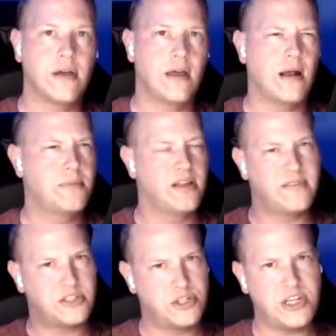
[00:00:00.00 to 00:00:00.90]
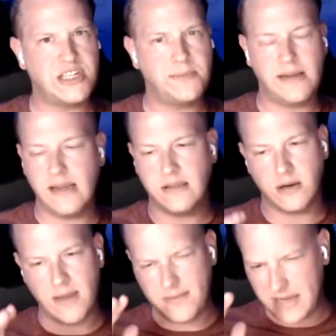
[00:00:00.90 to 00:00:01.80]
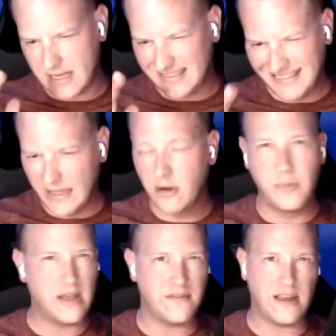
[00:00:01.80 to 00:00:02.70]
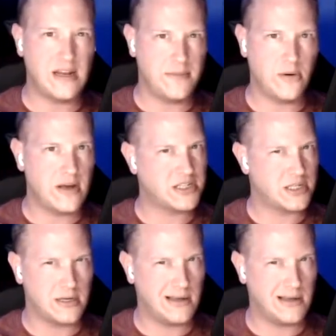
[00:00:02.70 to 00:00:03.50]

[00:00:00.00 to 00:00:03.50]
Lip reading: and I believe it's GCP, and there may be a little bit of AWS.